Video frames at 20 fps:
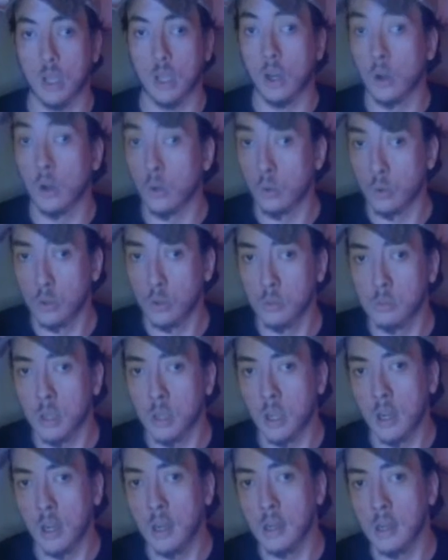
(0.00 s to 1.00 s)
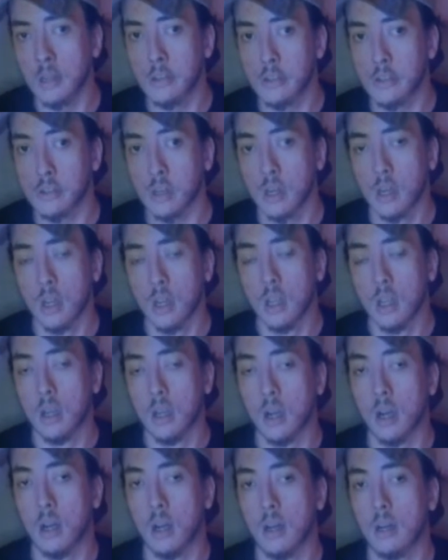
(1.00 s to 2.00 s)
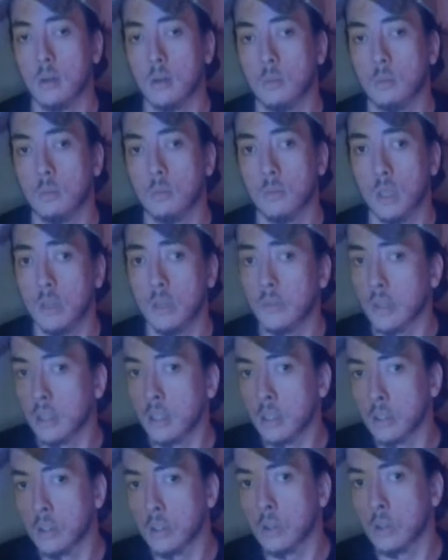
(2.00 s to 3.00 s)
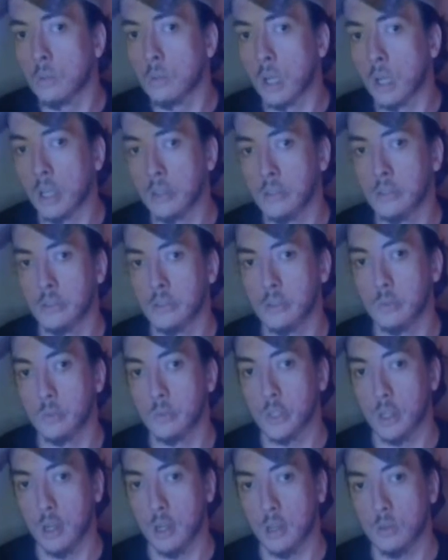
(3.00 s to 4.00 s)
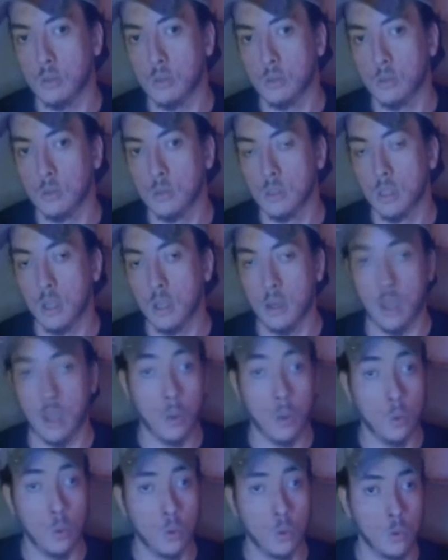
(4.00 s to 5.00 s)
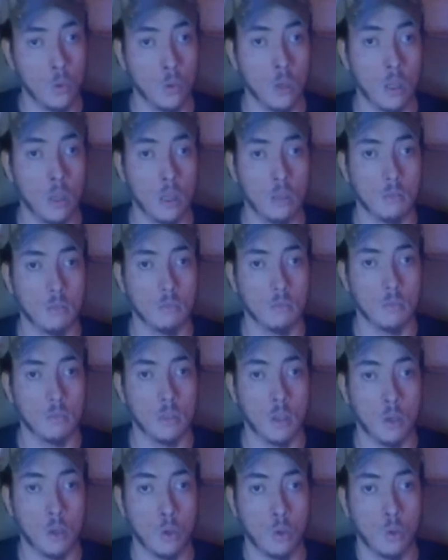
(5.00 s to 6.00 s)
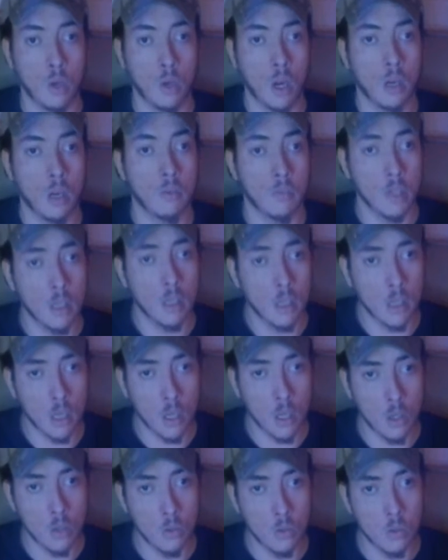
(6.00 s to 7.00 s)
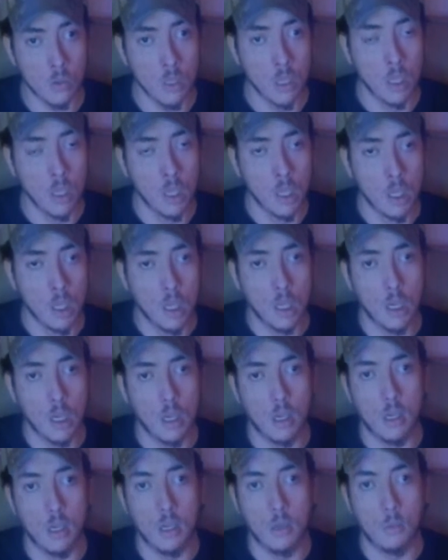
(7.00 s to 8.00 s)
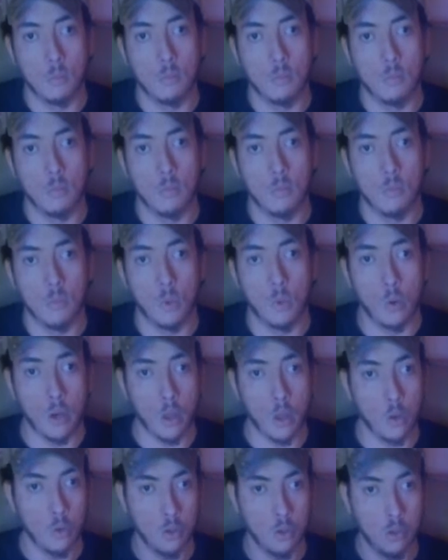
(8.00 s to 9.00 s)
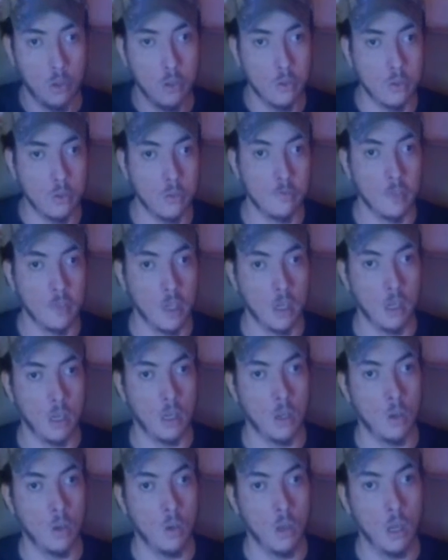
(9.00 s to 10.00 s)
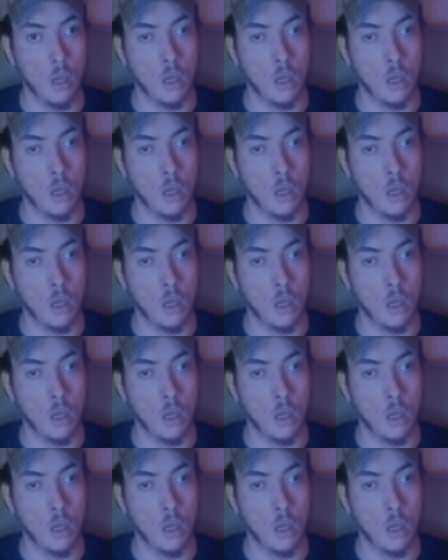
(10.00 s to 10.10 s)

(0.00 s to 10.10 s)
our group page, even here on my YouTube channel. And I will let you know, create a video on our news video